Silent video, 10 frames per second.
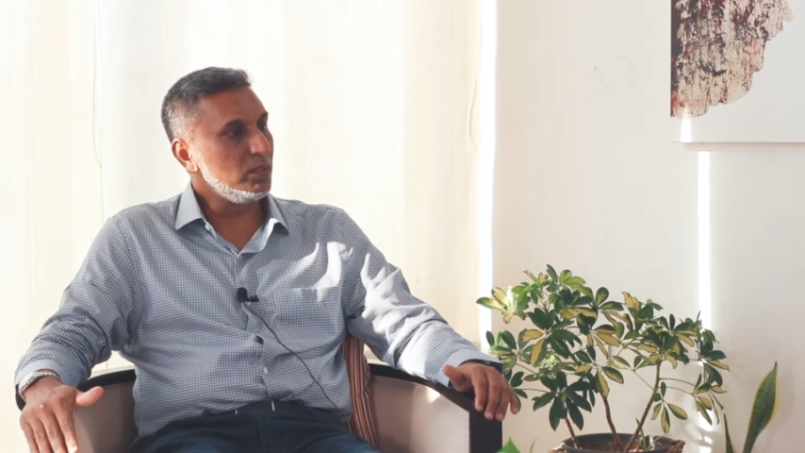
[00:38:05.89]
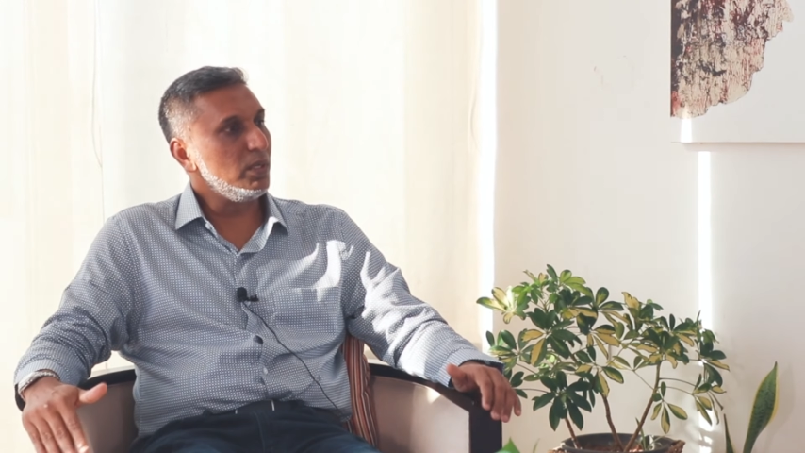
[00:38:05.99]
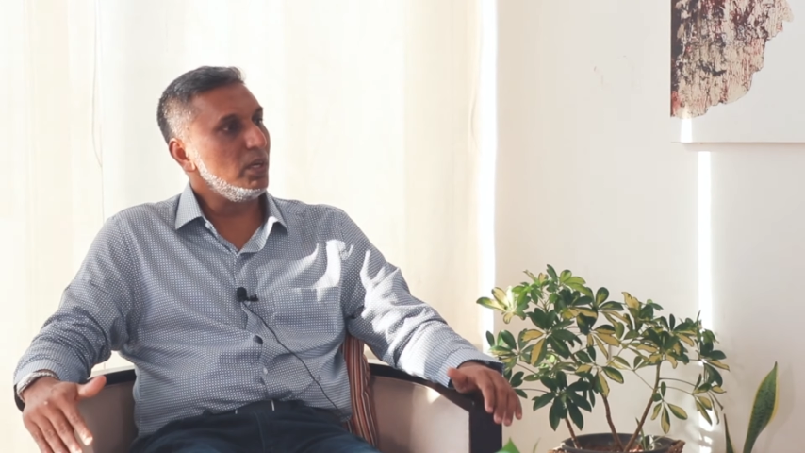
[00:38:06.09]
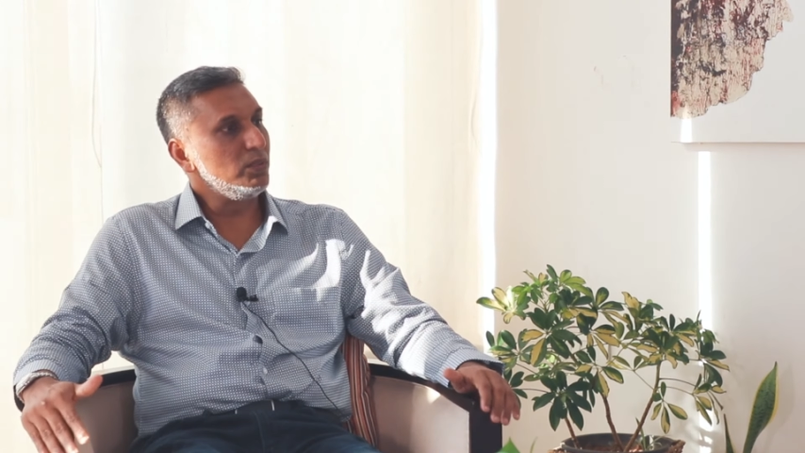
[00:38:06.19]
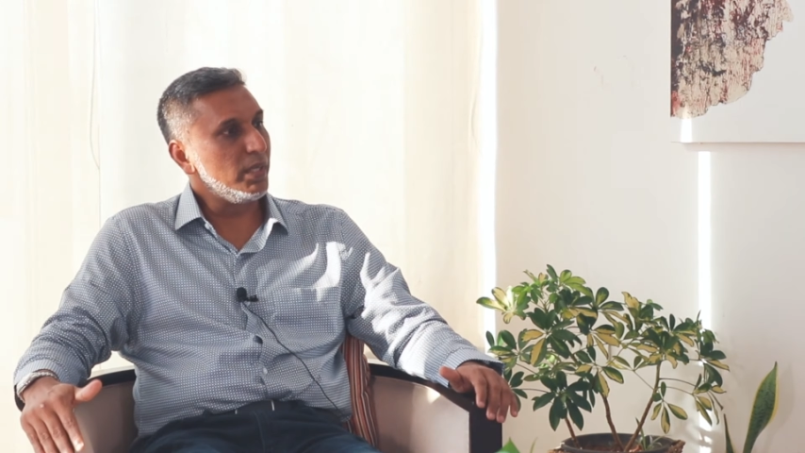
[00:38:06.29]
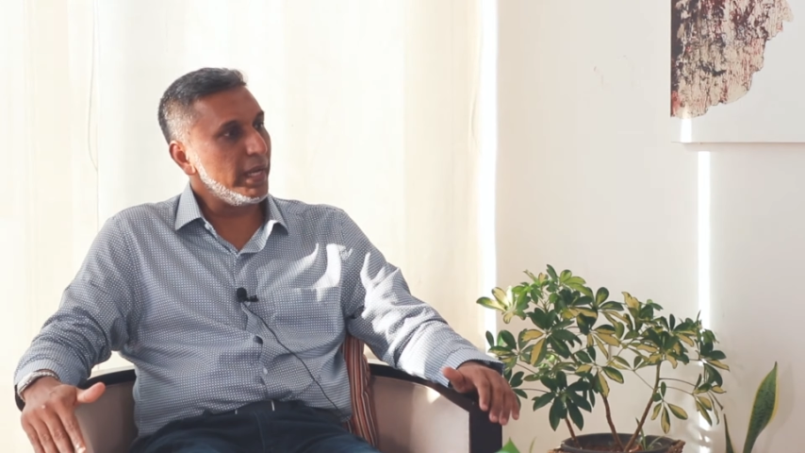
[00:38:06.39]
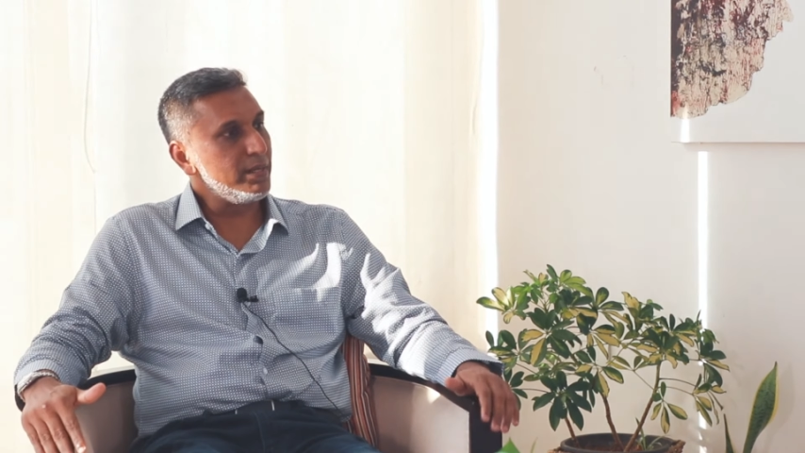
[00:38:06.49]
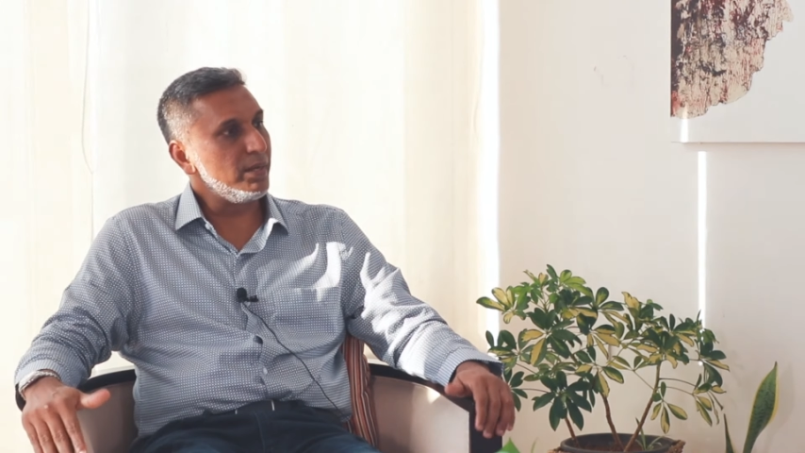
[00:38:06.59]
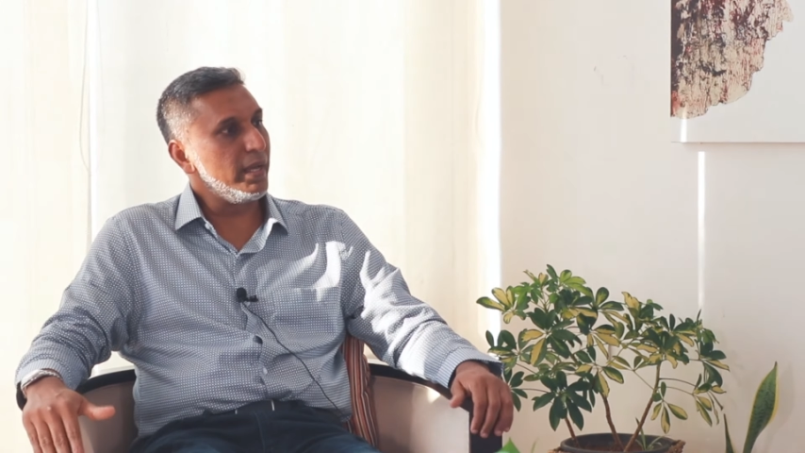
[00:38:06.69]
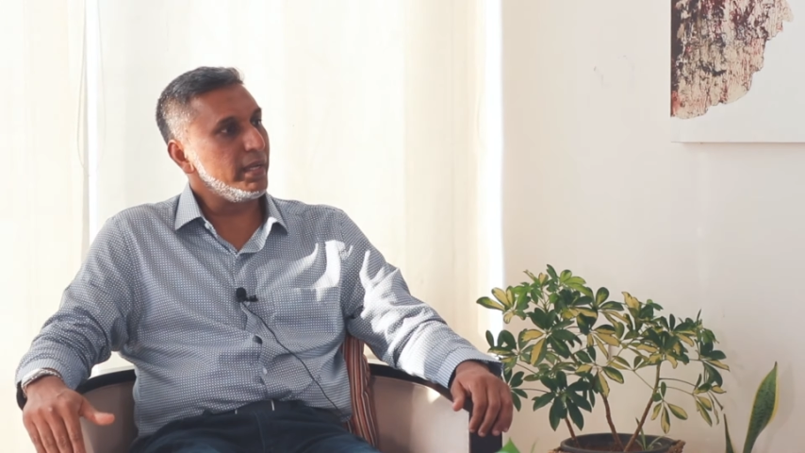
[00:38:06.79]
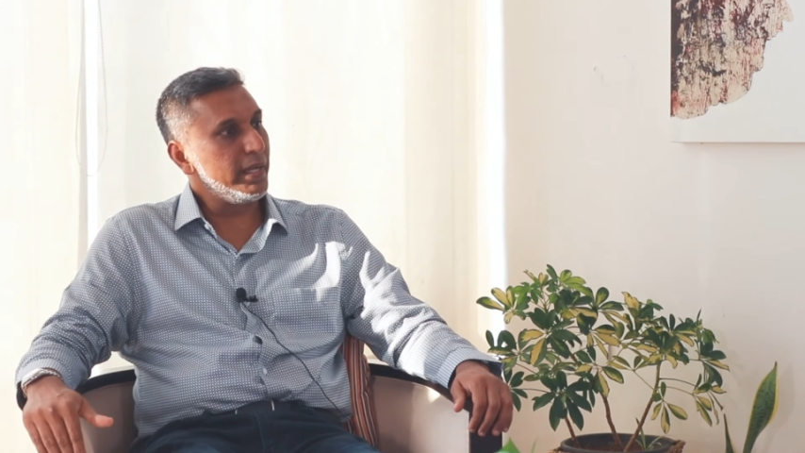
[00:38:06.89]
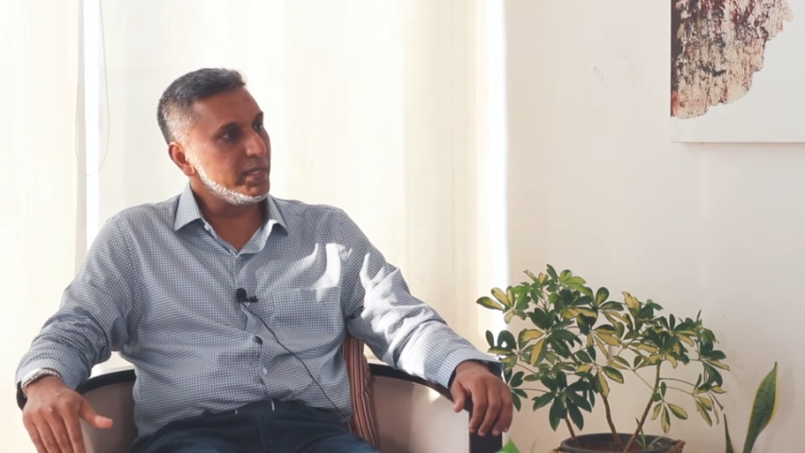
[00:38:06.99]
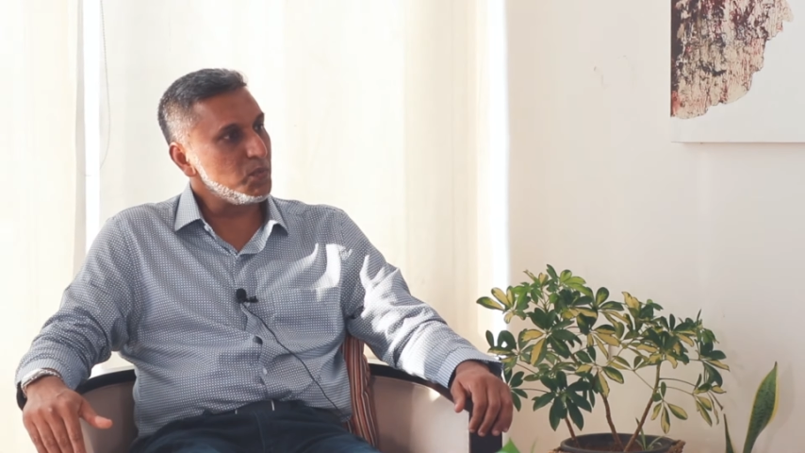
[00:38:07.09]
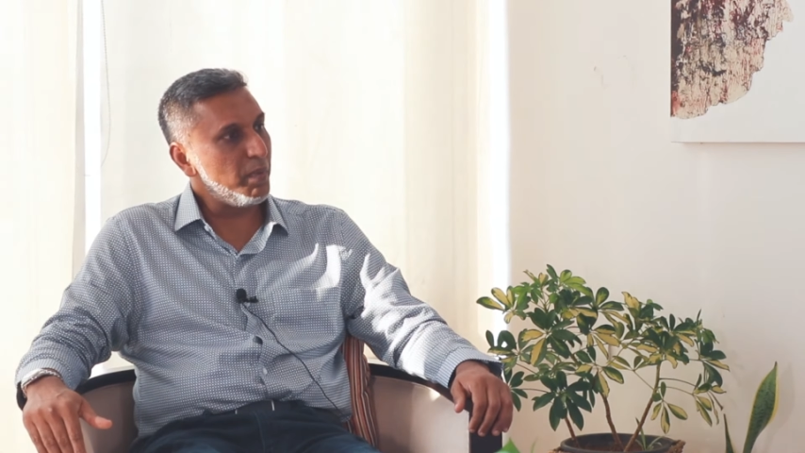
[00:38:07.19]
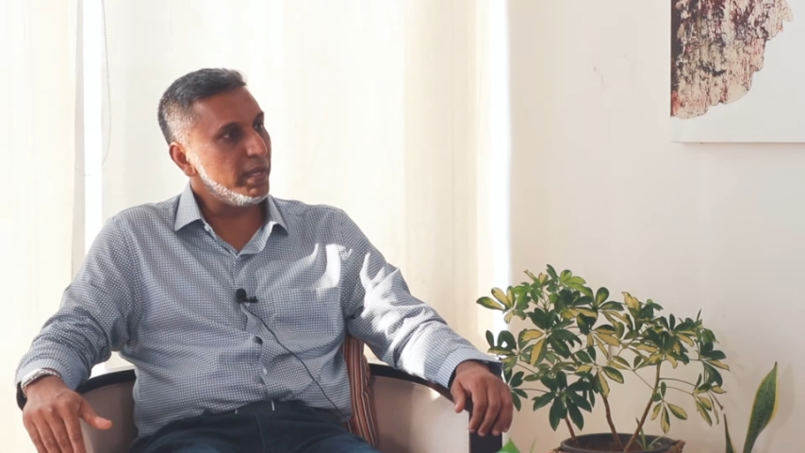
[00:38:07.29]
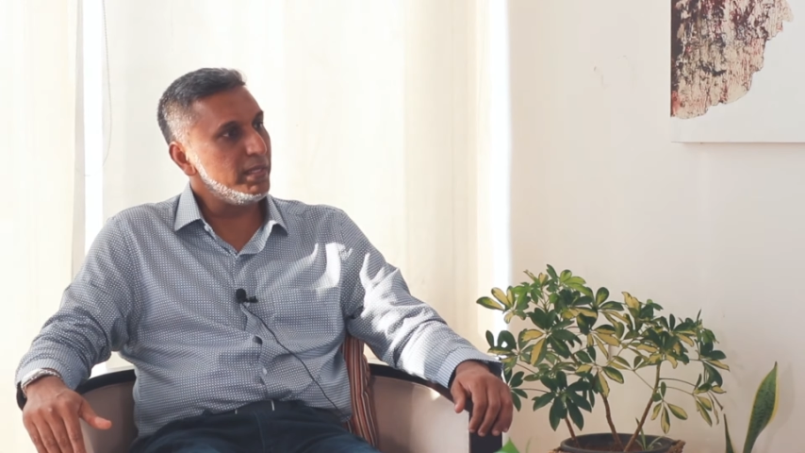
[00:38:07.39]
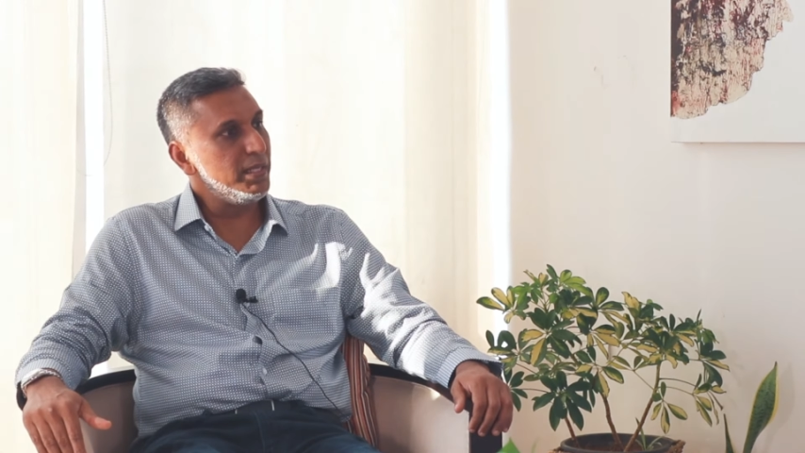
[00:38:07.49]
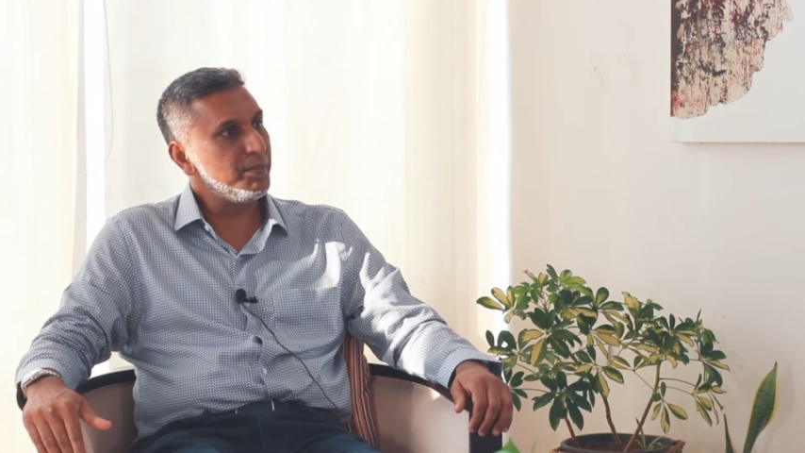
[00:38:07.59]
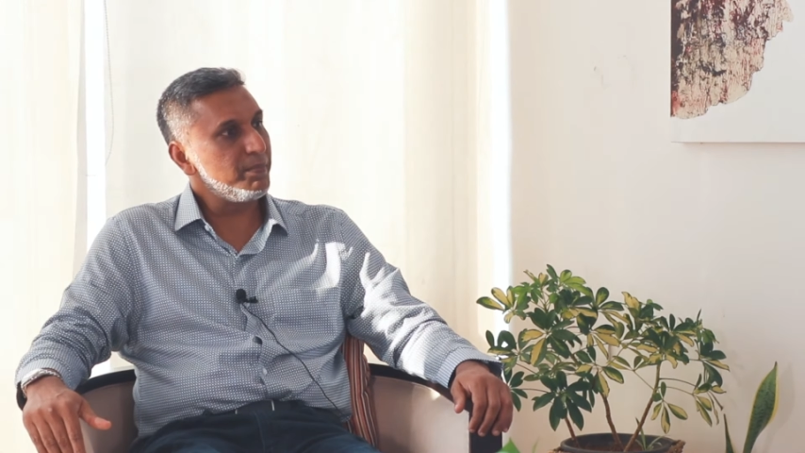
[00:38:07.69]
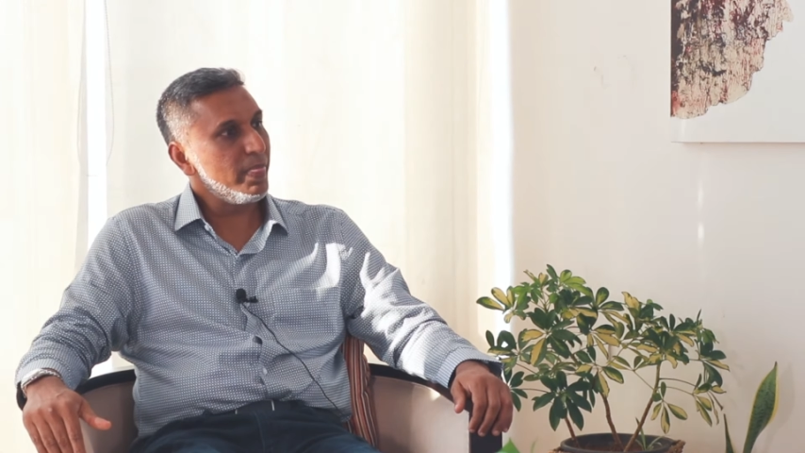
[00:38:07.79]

on the right track and expanding.